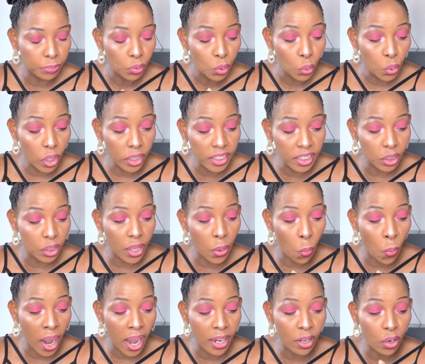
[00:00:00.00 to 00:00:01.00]
what is the
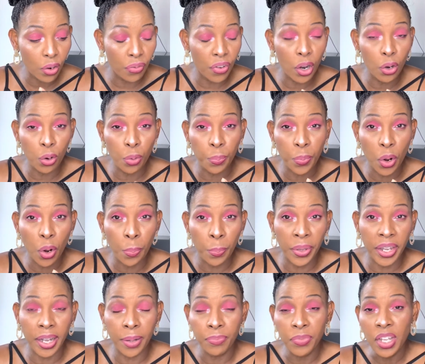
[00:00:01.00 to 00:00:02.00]
work of
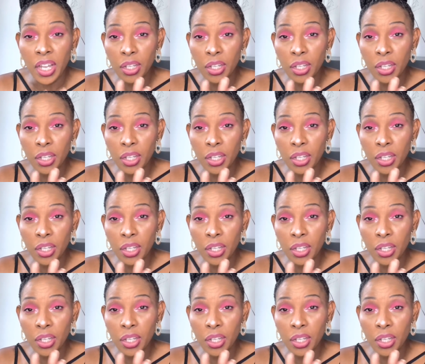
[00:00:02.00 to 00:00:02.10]
aupair.